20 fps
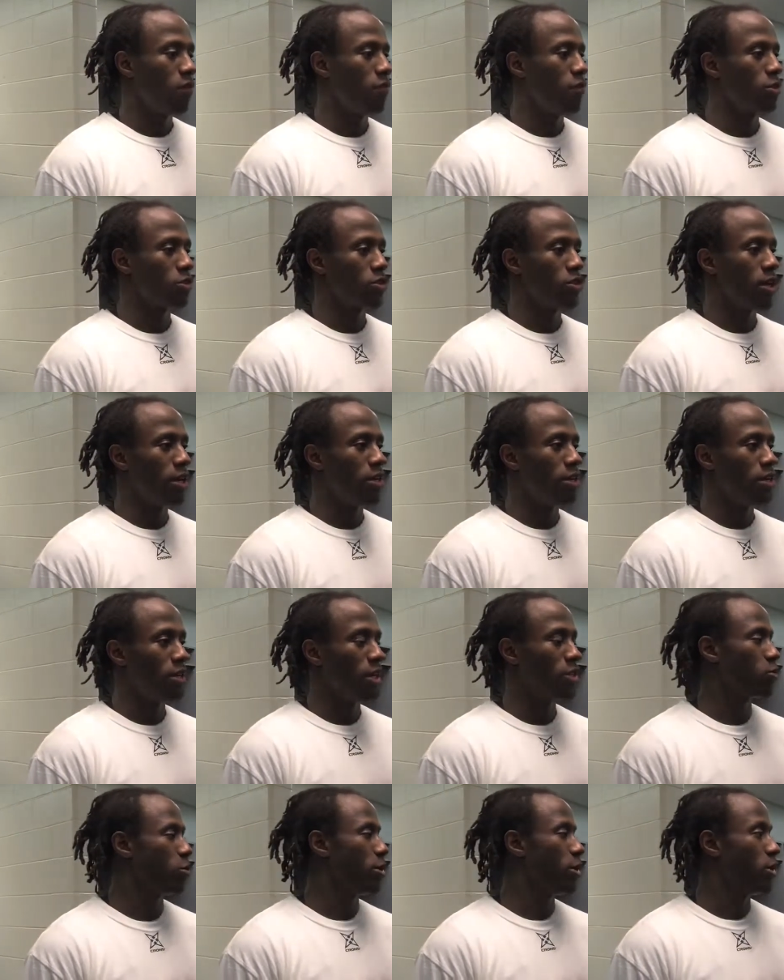Oh, it feels great. You
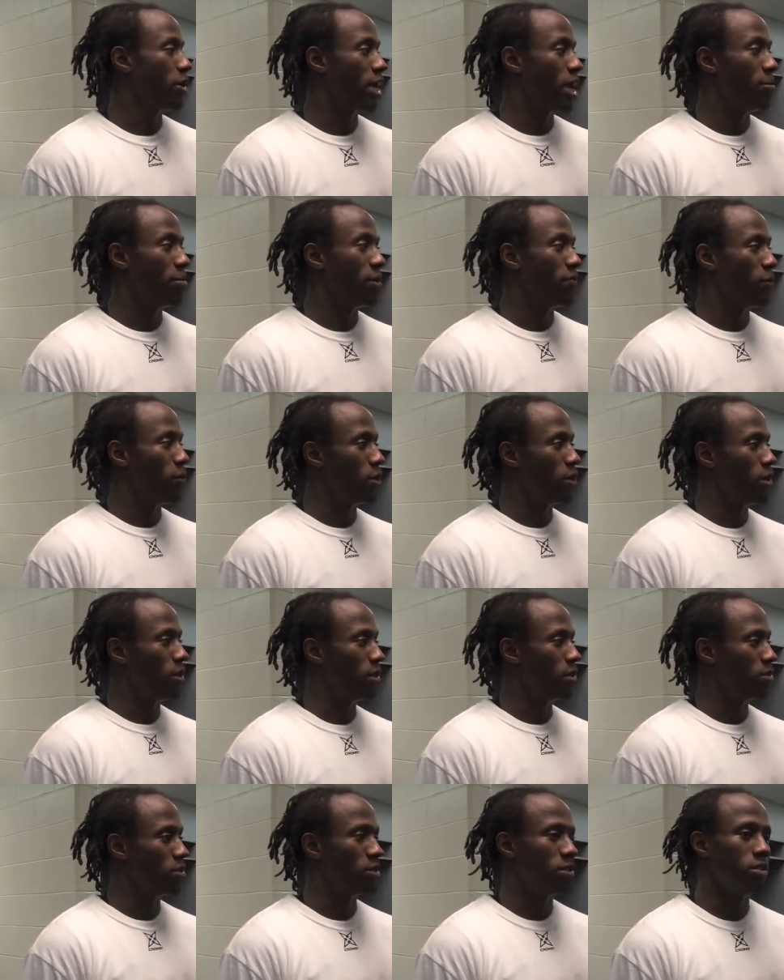know, that's what we all came here for.
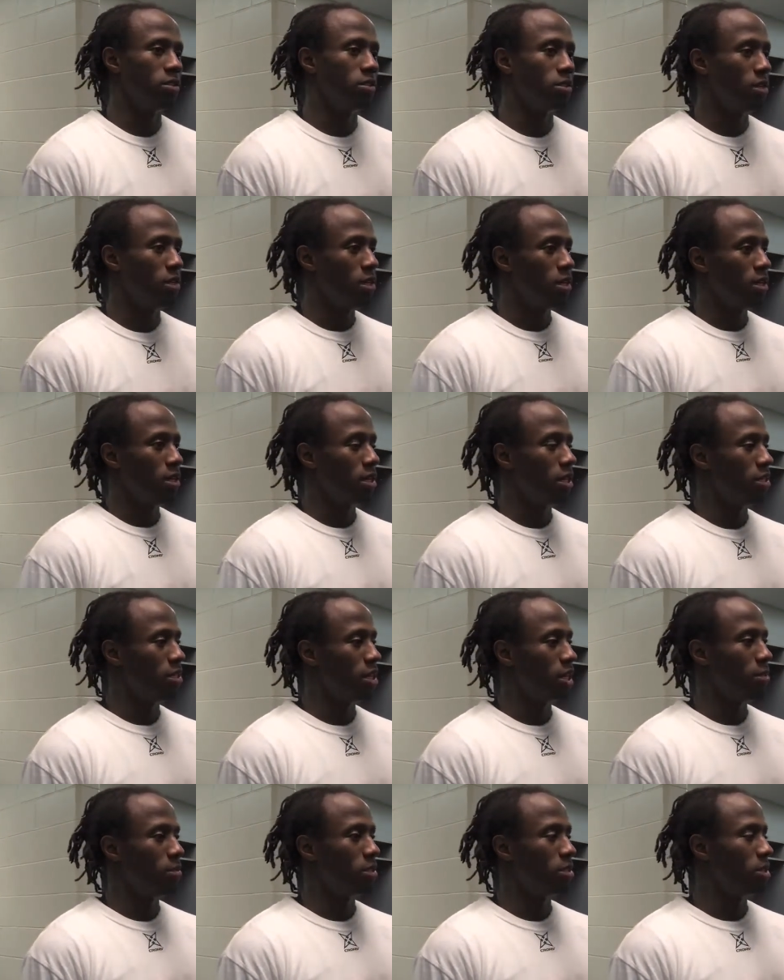You know, to
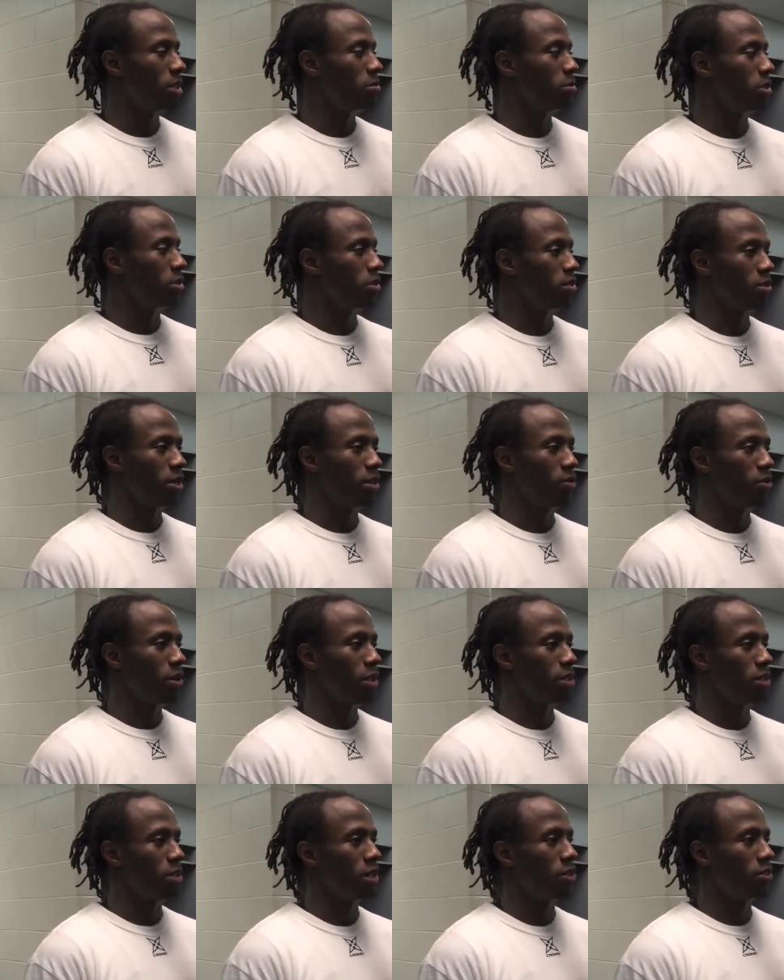get championships and you know, get
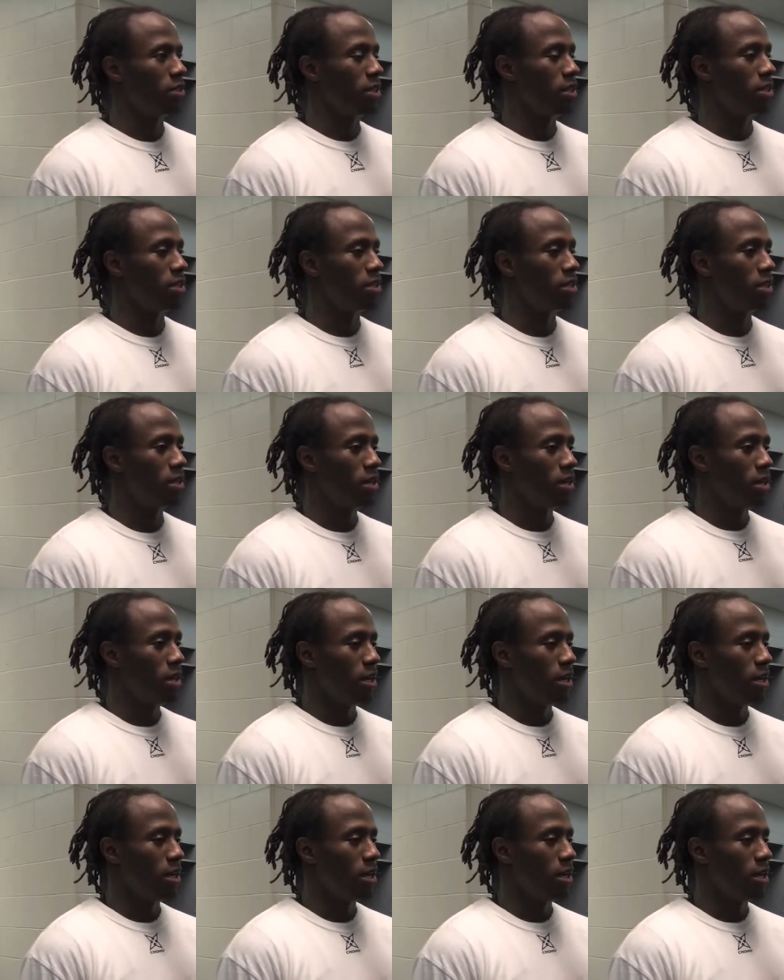rings and everything.